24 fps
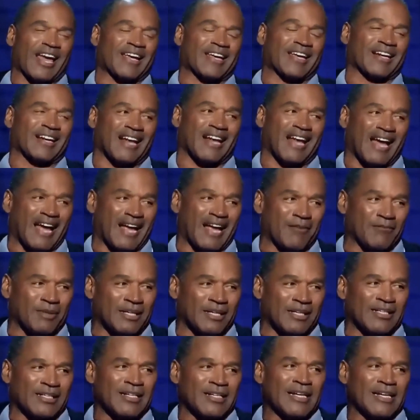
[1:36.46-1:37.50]
he did
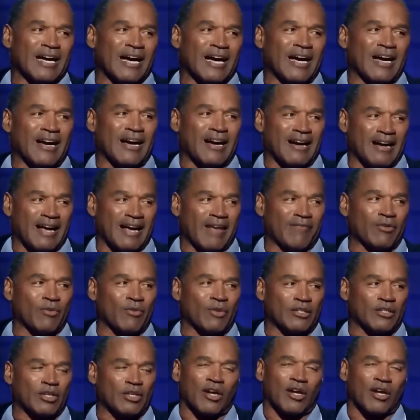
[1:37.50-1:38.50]
it before passing away,